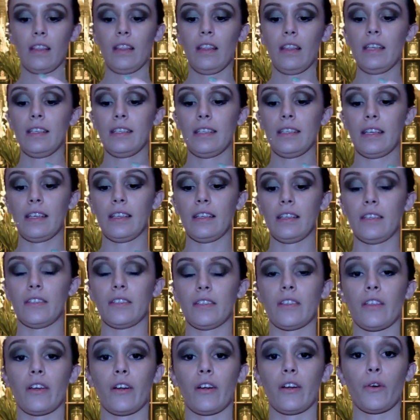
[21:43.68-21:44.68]
This
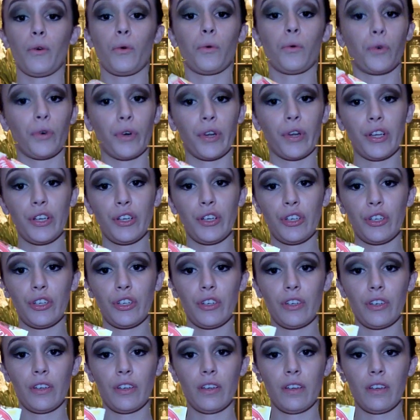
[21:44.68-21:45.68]
is their
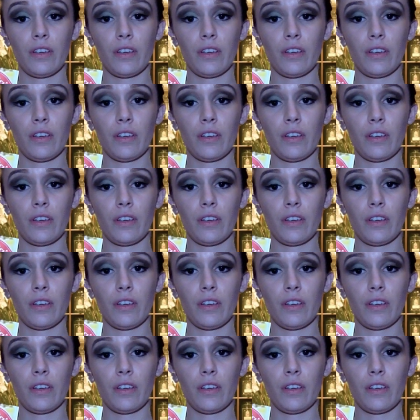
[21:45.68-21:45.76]
orange